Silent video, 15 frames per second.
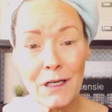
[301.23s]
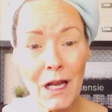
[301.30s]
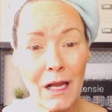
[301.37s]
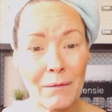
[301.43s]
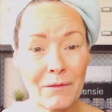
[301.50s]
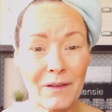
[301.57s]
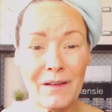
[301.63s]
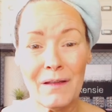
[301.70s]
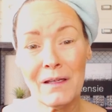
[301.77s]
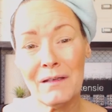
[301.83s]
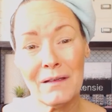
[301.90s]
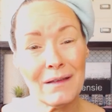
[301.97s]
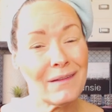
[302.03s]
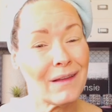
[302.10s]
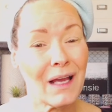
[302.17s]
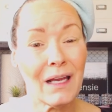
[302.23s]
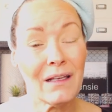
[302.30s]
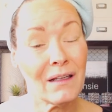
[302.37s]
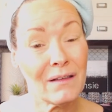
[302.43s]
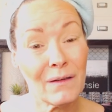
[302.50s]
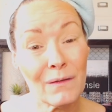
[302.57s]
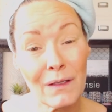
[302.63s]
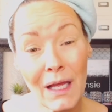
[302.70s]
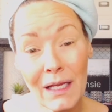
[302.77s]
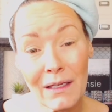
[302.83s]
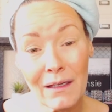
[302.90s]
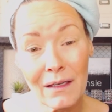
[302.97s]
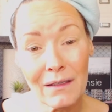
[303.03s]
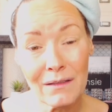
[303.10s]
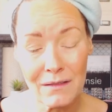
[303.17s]
times and then decide I don't
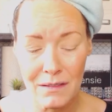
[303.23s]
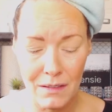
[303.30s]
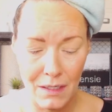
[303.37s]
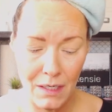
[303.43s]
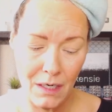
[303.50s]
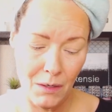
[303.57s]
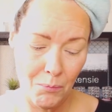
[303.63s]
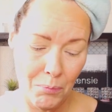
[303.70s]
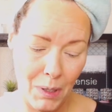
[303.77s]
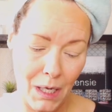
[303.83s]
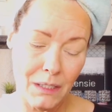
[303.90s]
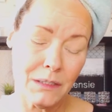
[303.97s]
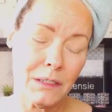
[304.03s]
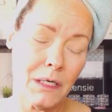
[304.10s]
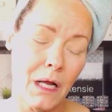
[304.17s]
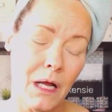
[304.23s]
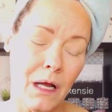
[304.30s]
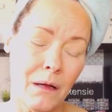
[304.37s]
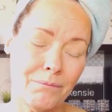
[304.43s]
like it. But